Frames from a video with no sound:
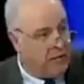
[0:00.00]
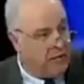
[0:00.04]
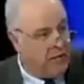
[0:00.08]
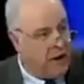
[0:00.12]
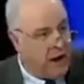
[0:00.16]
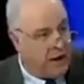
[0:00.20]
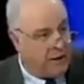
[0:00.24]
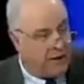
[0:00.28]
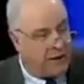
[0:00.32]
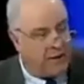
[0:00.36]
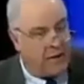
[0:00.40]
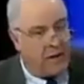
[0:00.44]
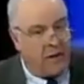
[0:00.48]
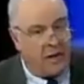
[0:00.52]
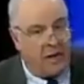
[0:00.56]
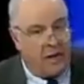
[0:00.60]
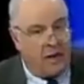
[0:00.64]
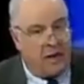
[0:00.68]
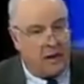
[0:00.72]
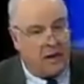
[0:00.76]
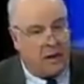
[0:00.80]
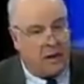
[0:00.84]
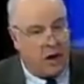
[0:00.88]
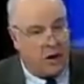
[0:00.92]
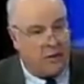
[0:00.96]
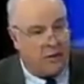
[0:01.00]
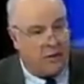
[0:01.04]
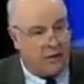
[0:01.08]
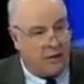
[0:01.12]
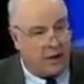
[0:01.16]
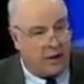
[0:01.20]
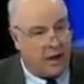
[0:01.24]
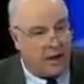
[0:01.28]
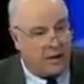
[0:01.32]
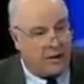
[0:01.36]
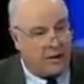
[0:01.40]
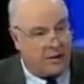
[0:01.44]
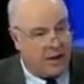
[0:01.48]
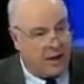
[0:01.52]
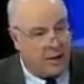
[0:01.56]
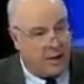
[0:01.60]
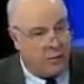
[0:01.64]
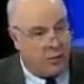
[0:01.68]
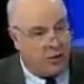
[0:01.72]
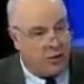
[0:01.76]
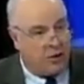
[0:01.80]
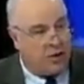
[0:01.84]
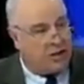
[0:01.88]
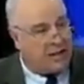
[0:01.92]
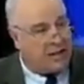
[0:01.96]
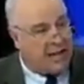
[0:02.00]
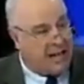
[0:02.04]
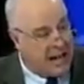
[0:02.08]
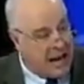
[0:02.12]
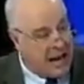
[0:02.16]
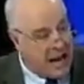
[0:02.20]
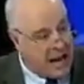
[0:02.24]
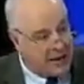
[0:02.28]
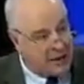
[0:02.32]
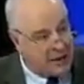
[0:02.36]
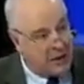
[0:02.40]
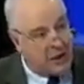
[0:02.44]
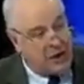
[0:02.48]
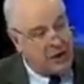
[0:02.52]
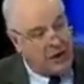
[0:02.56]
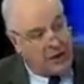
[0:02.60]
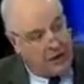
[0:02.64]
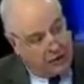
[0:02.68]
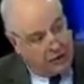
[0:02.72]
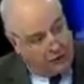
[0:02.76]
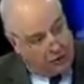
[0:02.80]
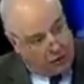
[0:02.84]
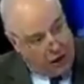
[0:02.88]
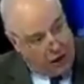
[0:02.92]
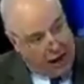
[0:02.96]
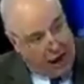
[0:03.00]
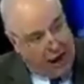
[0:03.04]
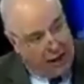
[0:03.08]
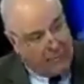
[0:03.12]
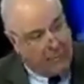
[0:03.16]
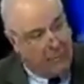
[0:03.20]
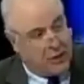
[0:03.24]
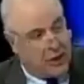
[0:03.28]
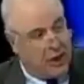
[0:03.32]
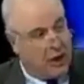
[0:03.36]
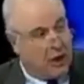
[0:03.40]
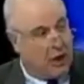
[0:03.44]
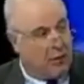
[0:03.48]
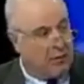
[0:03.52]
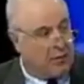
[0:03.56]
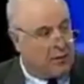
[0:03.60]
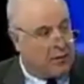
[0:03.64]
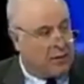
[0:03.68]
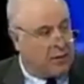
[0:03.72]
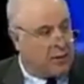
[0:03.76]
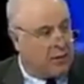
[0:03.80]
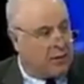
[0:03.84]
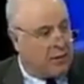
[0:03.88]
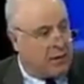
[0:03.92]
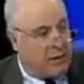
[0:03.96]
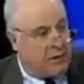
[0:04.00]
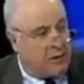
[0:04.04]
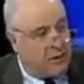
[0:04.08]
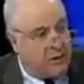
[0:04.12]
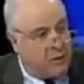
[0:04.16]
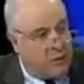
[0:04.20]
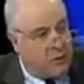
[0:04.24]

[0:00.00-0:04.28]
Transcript: event, COVID-19, which has led to empty offices such